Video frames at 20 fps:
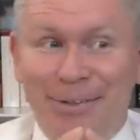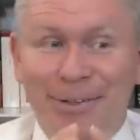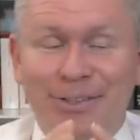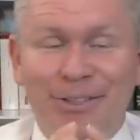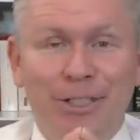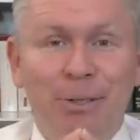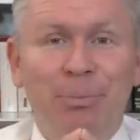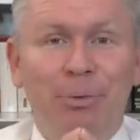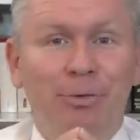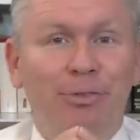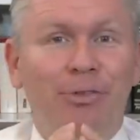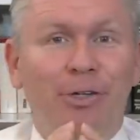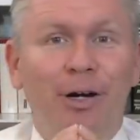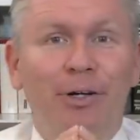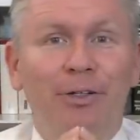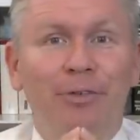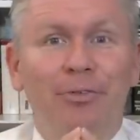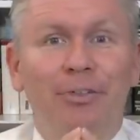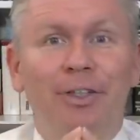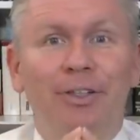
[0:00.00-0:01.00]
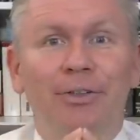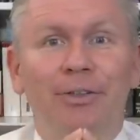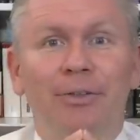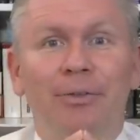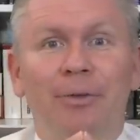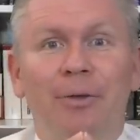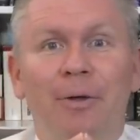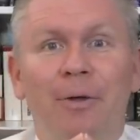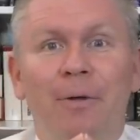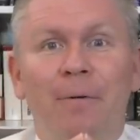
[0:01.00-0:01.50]
good symbol for all of this.
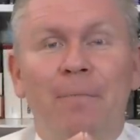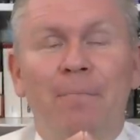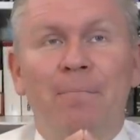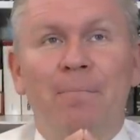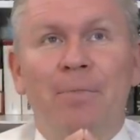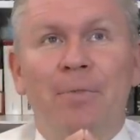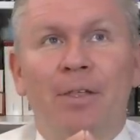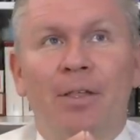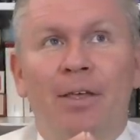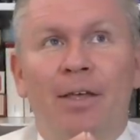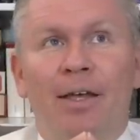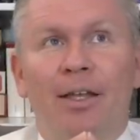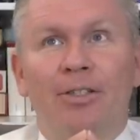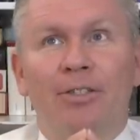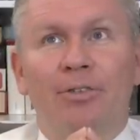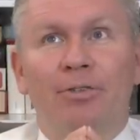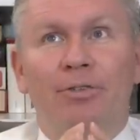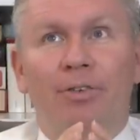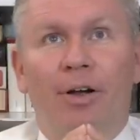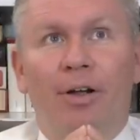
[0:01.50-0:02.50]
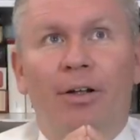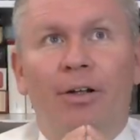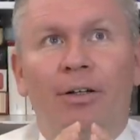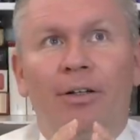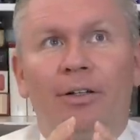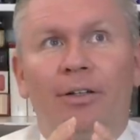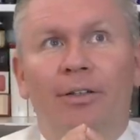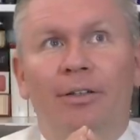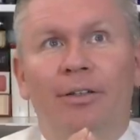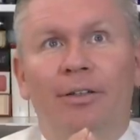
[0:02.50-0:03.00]
It's a
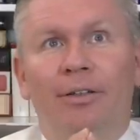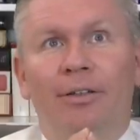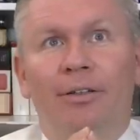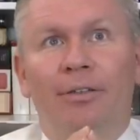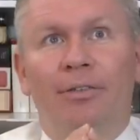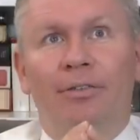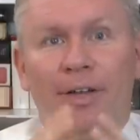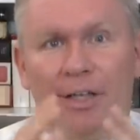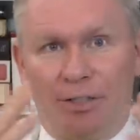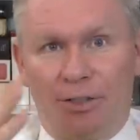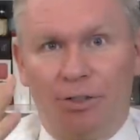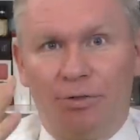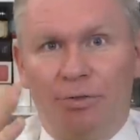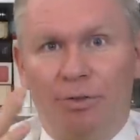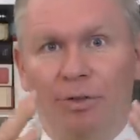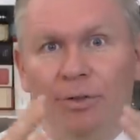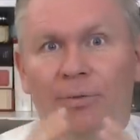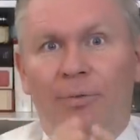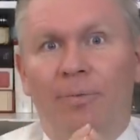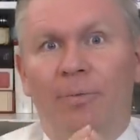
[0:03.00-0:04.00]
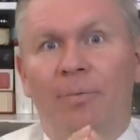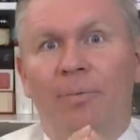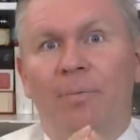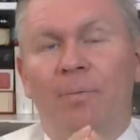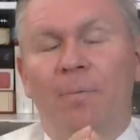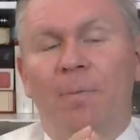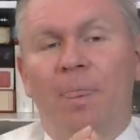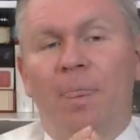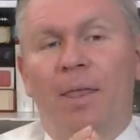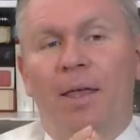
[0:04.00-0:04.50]
fall festival,
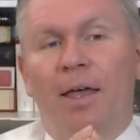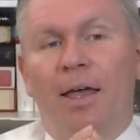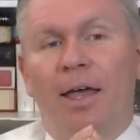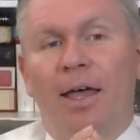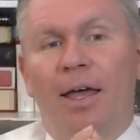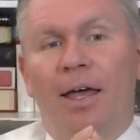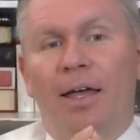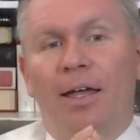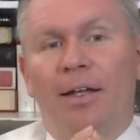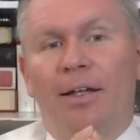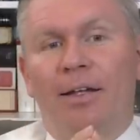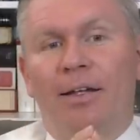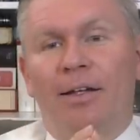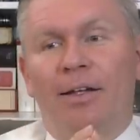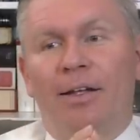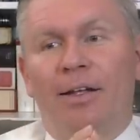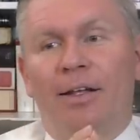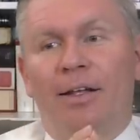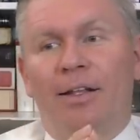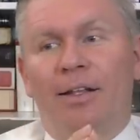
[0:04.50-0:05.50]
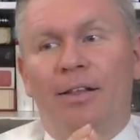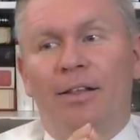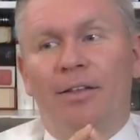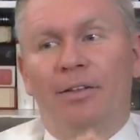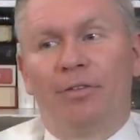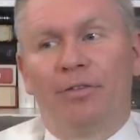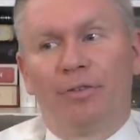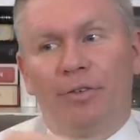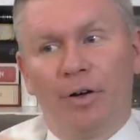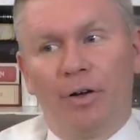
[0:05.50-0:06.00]
and in the
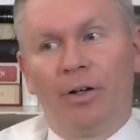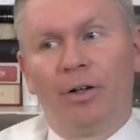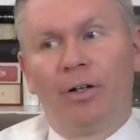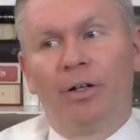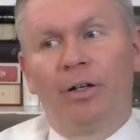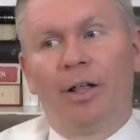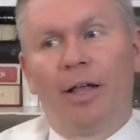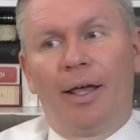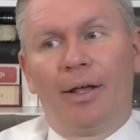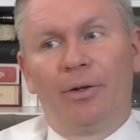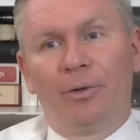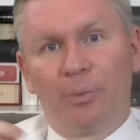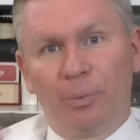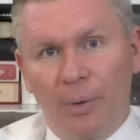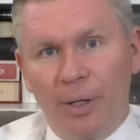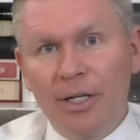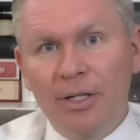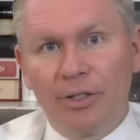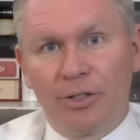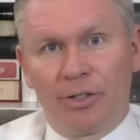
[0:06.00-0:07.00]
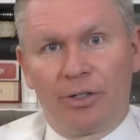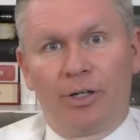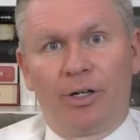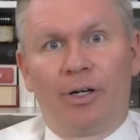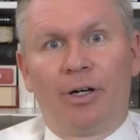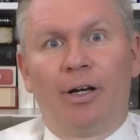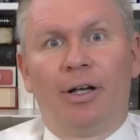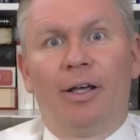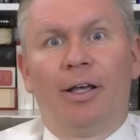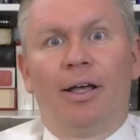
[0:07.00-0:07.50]
fall and
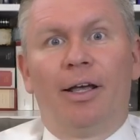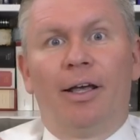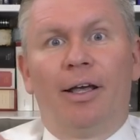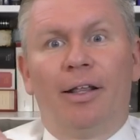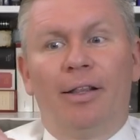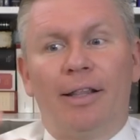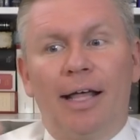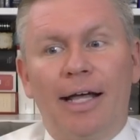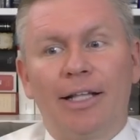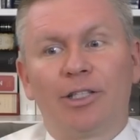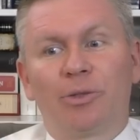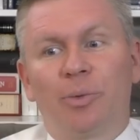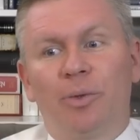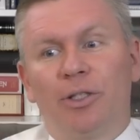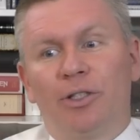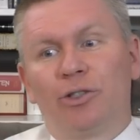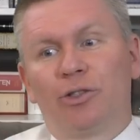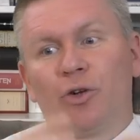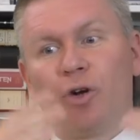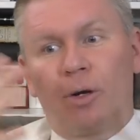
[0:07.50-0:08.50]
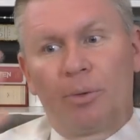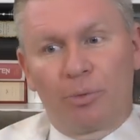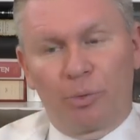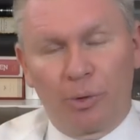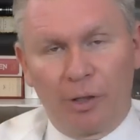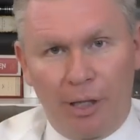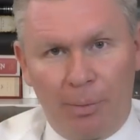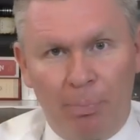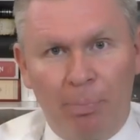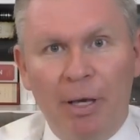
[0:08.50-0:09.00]
winter, that's when the storms
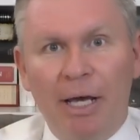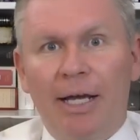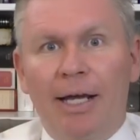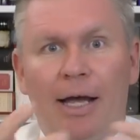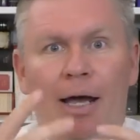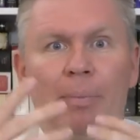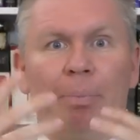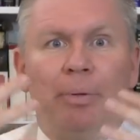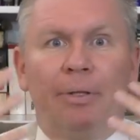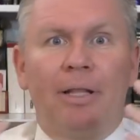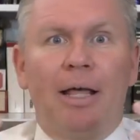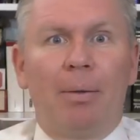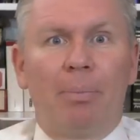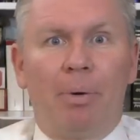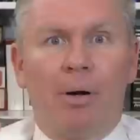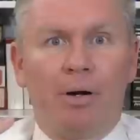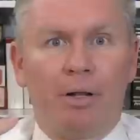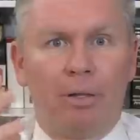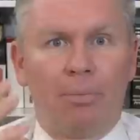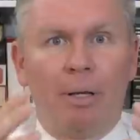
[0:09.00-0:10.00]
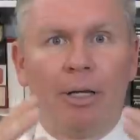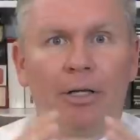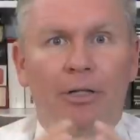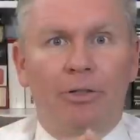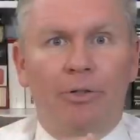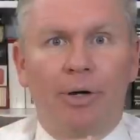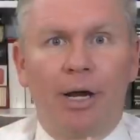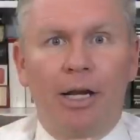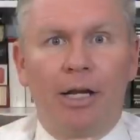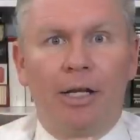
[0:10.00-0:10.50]
really pick up in that part of the
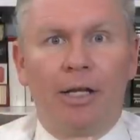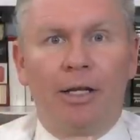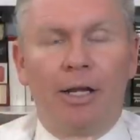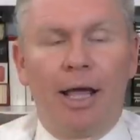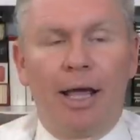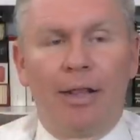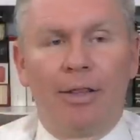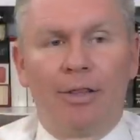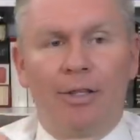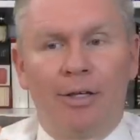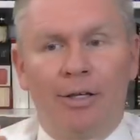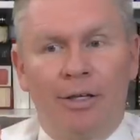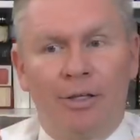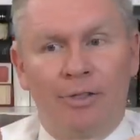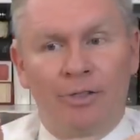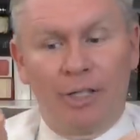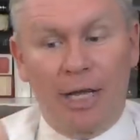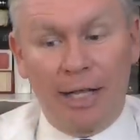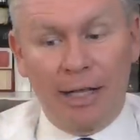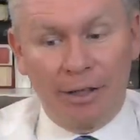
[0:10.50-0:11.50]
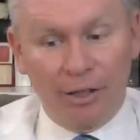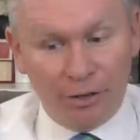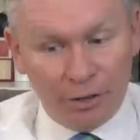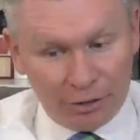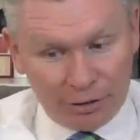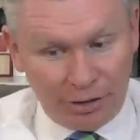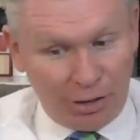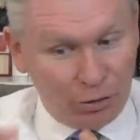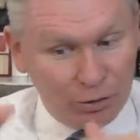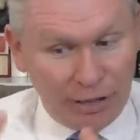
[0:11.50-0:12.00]
Mediterranean. And the
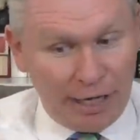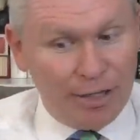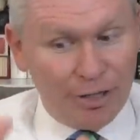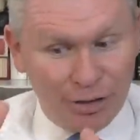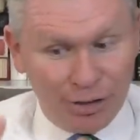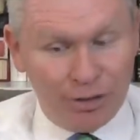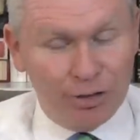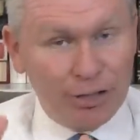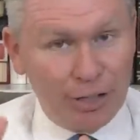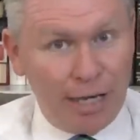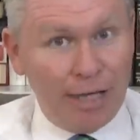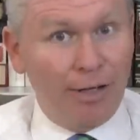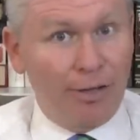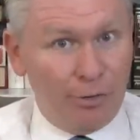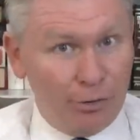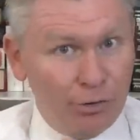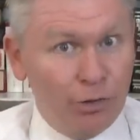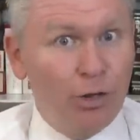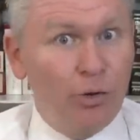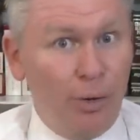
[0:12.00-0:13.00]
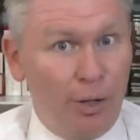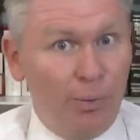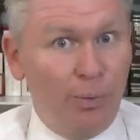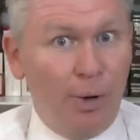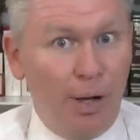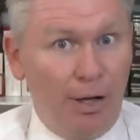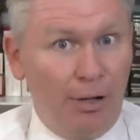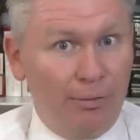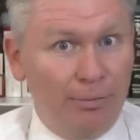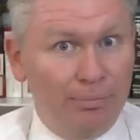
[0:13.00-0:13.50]
sailors, those ancient sailors, knew it
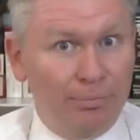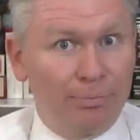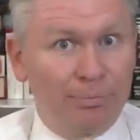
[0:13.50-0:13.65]
well,